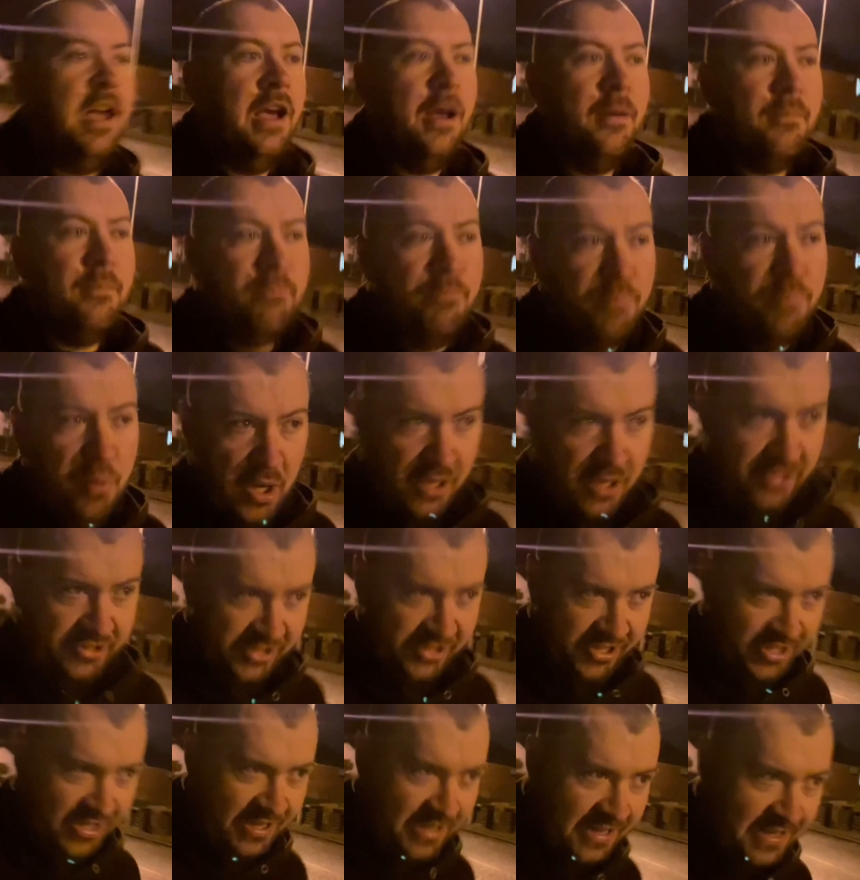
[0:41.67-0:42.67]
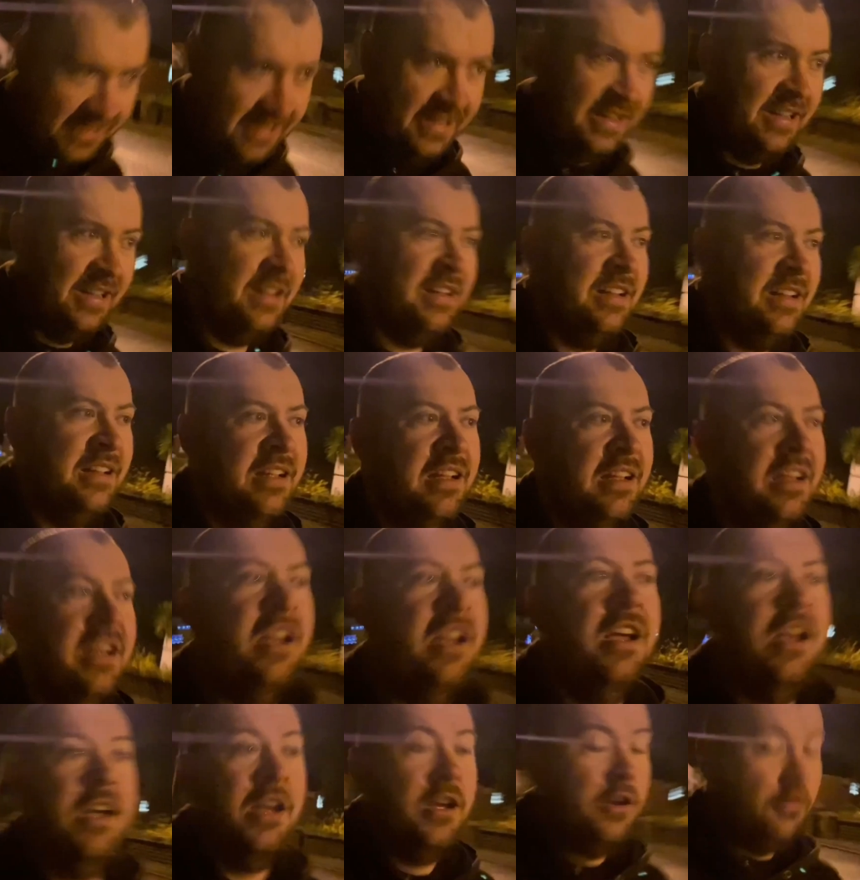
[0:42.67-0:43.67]
but
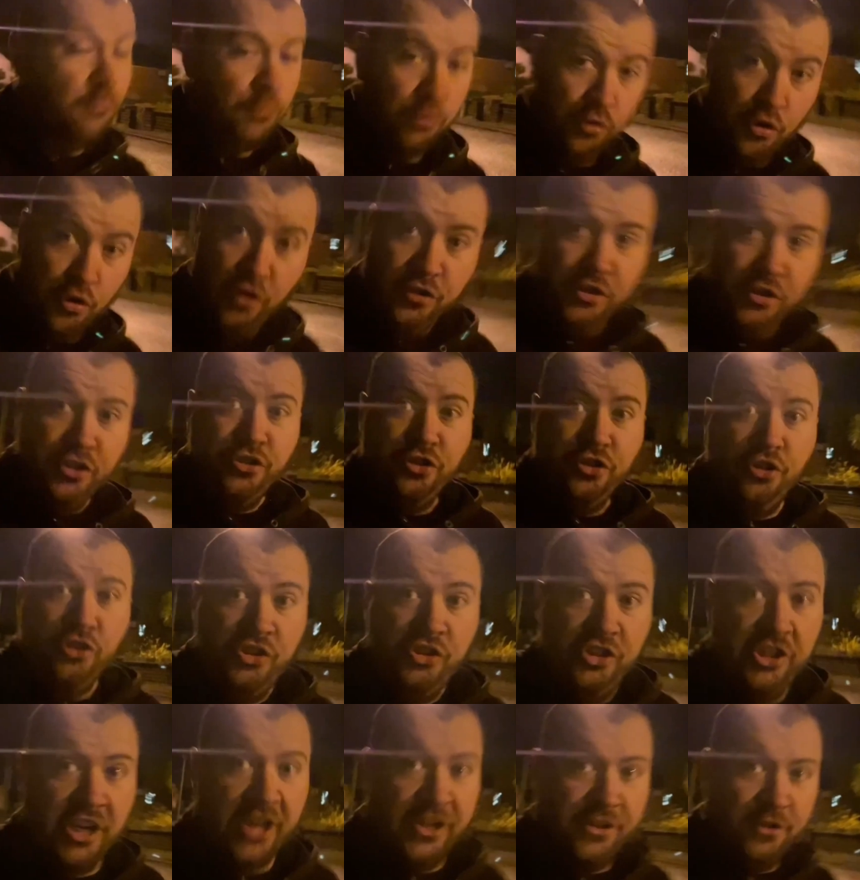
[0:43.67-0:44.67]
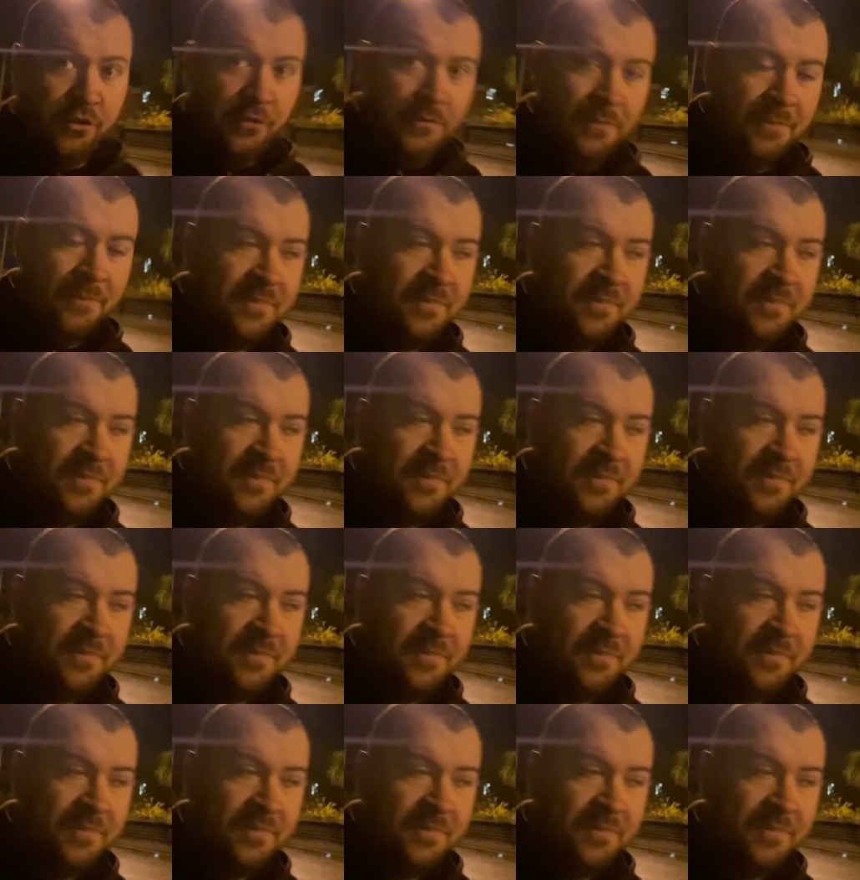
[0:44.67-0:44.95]
we're on a new channel.